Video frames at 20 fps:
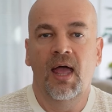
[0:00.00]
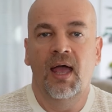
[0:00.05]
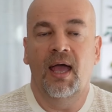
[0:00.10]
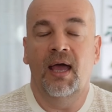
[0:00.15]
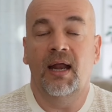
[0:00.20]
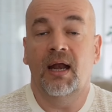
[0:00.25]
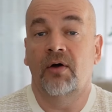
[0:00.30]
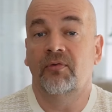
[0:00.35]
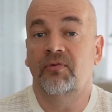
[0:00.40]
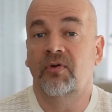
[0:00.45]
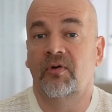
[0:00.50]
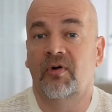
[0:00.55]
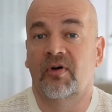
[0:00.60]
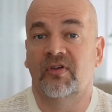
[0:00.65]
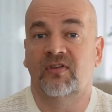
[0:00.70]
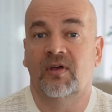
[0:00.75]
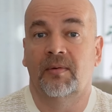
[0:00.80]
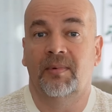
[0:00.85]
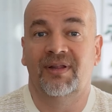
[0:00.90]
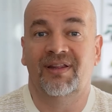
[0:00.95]
And a few
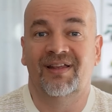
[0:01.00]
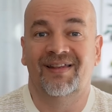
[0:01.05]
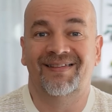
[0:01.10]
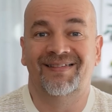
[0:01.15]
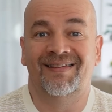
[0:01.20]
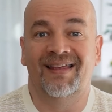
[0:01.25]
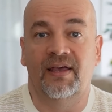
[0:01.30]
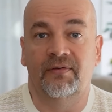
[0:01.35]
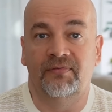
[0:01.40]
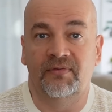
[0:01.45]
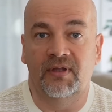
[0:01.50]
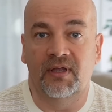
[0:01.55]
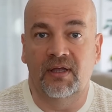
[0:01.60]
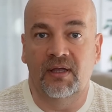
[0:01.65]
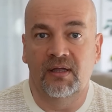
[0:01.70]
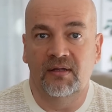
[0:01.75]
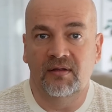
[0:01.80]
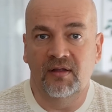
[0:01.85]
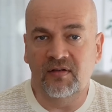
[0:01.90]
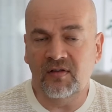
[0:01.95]
words about the safety.
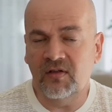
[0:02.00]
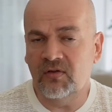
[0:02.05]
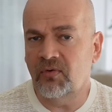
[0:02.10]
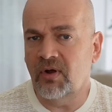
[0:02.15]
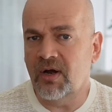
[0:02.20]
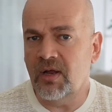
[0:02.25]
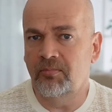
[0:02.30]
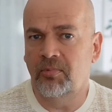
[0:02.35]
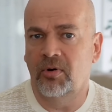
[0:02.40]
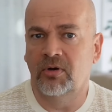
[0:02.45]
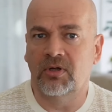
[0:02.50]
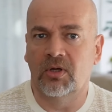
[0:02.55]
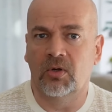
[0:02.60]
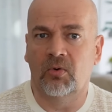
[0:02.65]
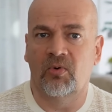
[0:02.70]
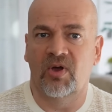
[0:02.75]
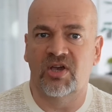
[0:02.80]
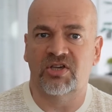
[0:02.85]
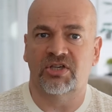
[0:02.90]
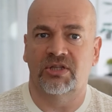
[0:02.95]
This is a very important
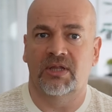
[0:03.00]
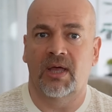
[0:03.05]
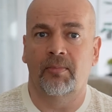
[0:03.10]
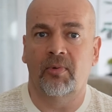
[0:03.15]
question.